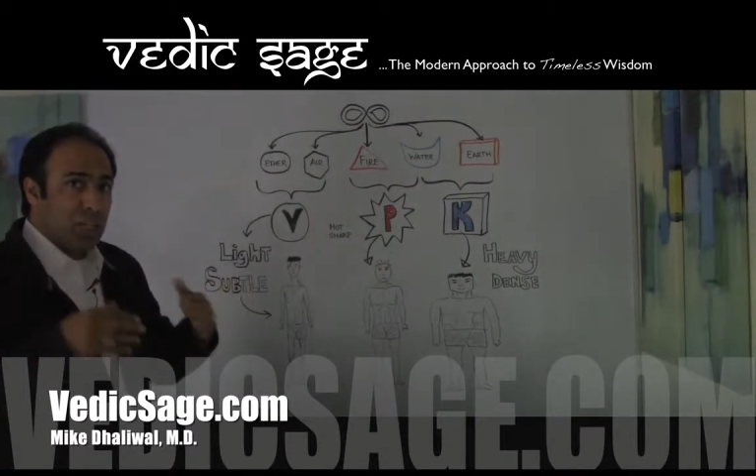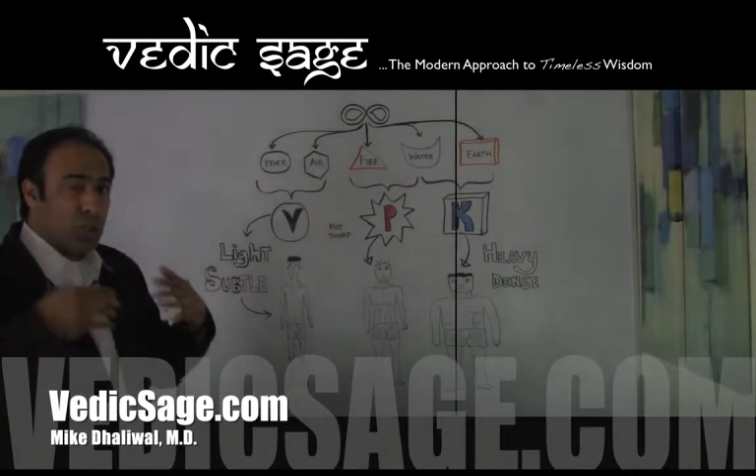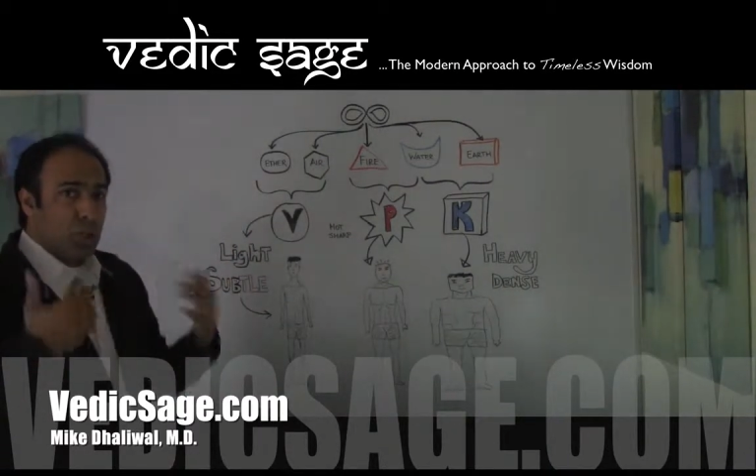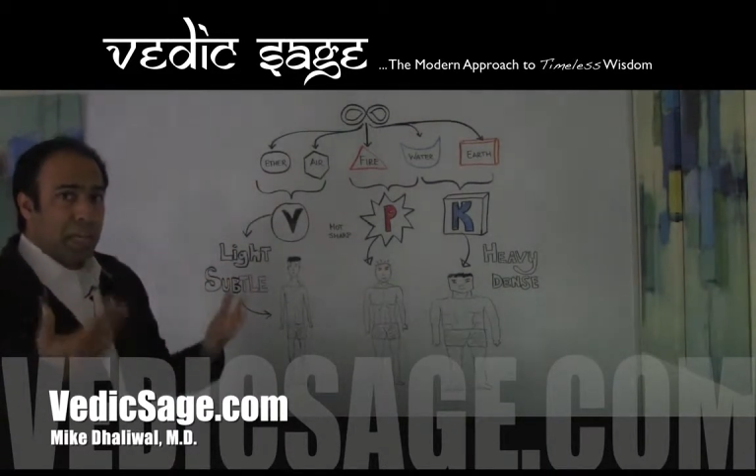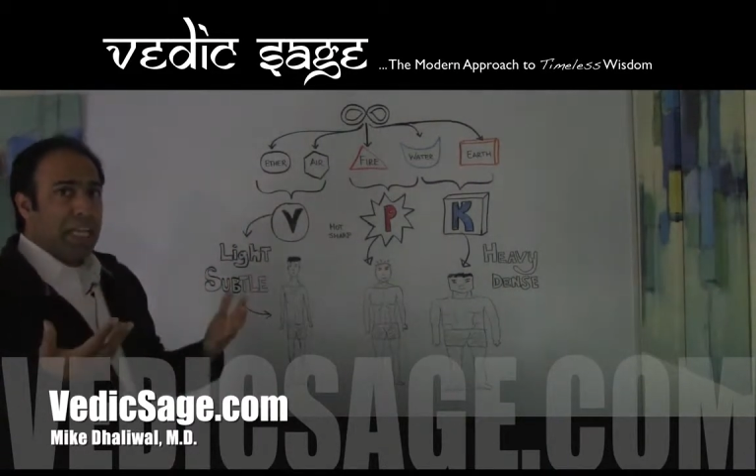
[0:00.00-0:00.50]

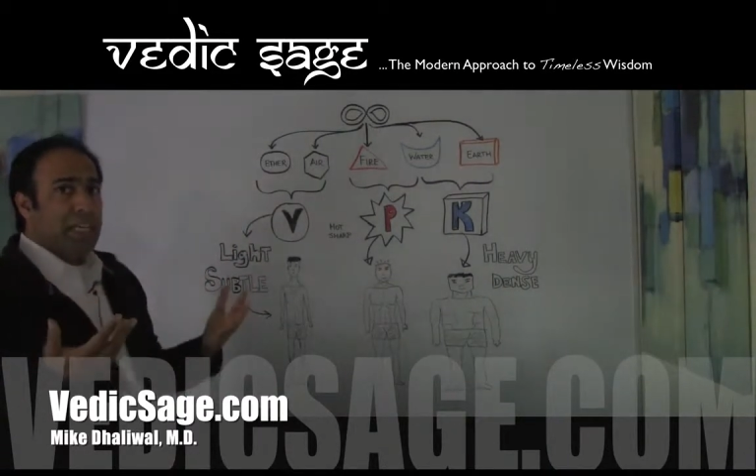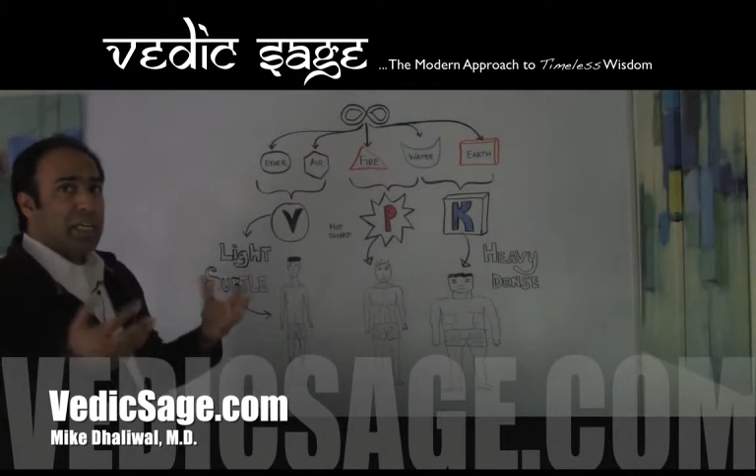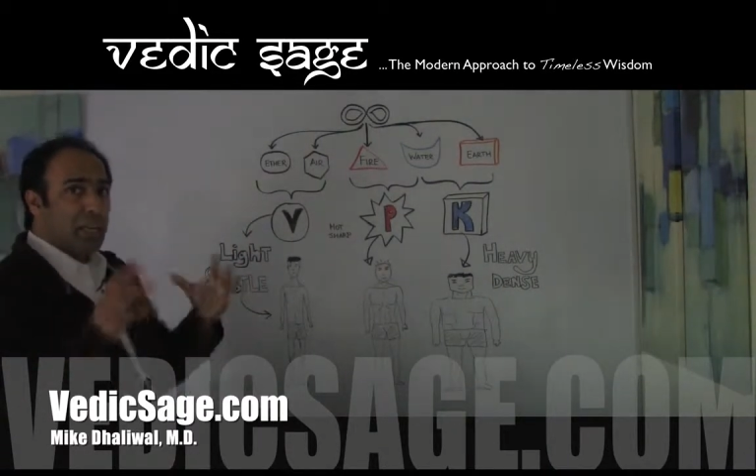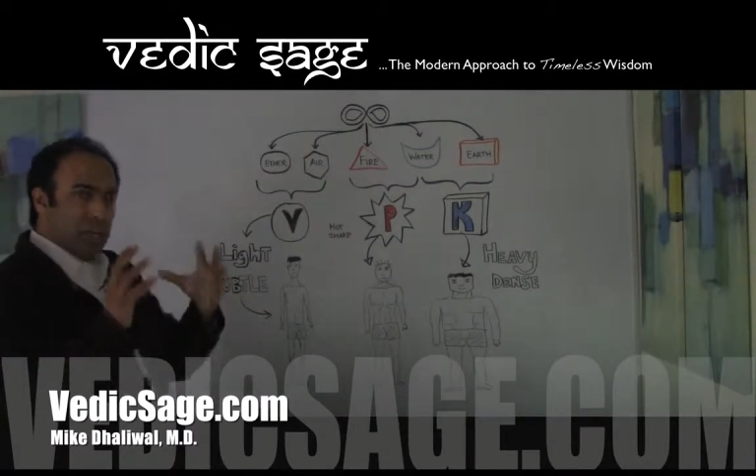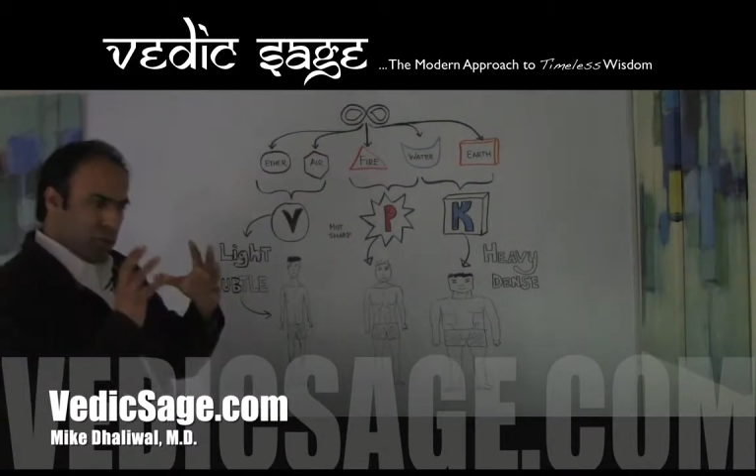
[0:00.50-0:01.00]
creating
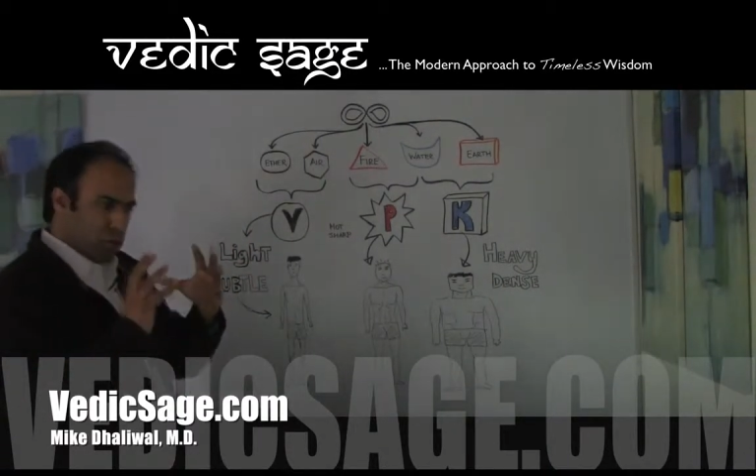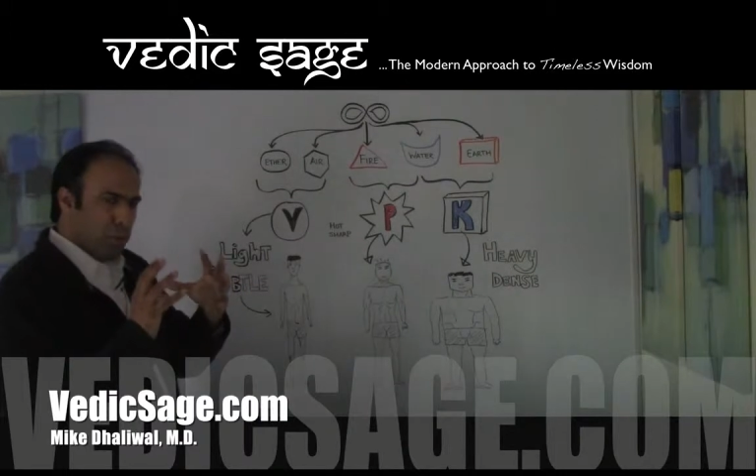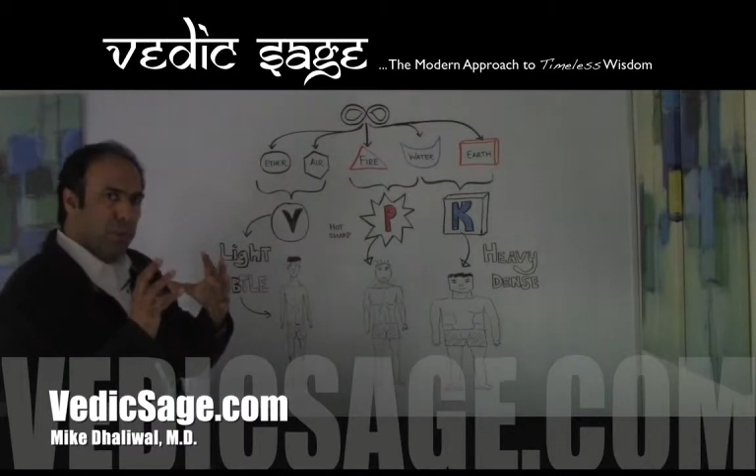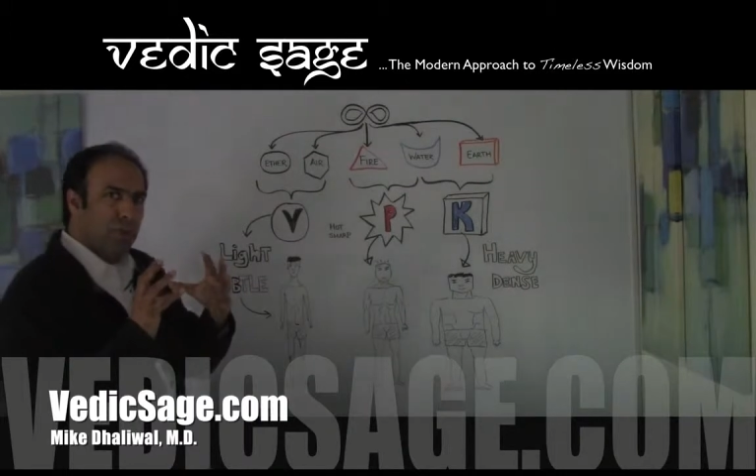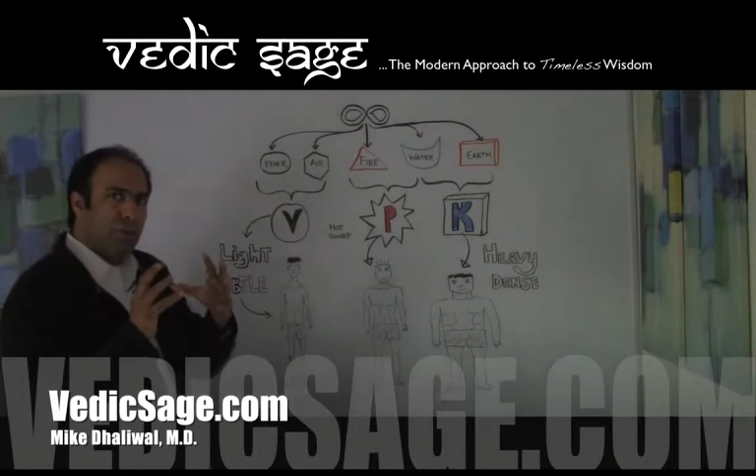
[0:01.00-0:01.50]
a
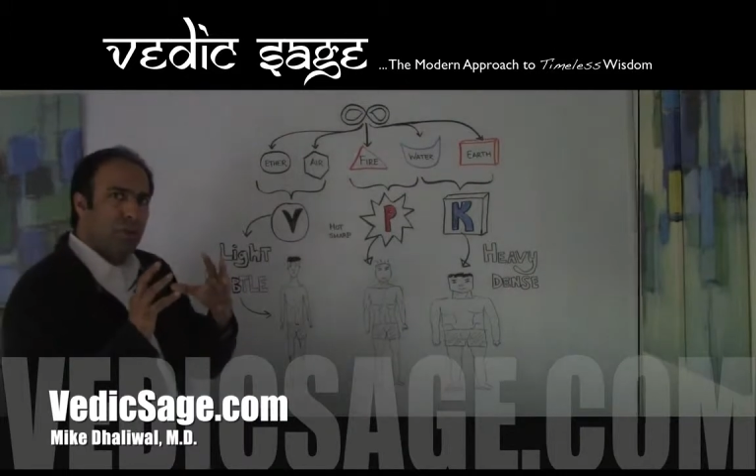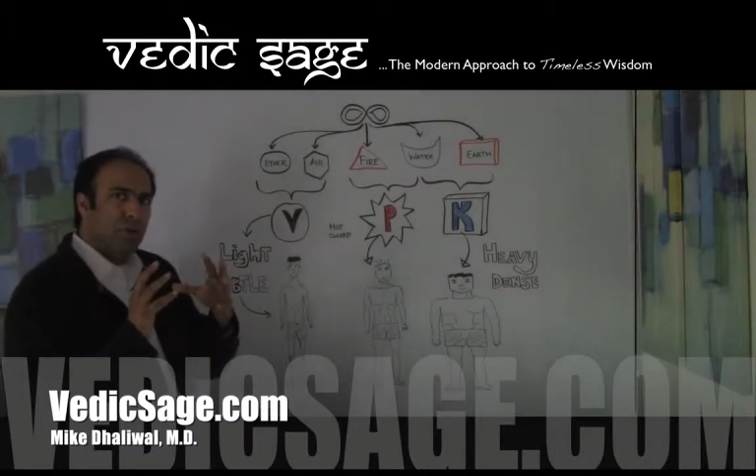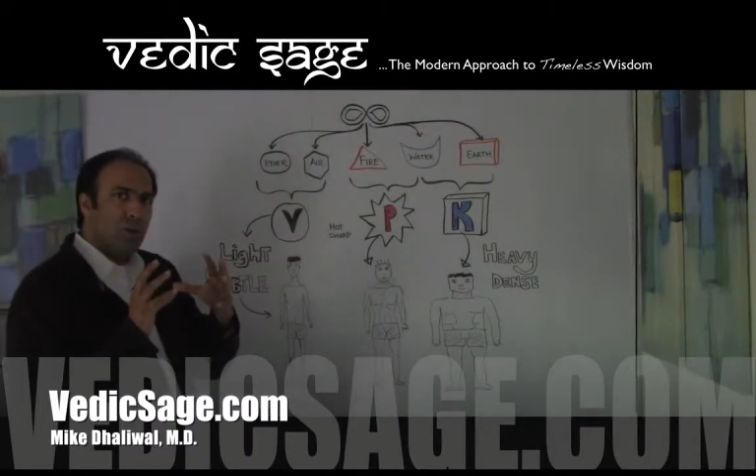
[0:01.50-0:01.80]
group of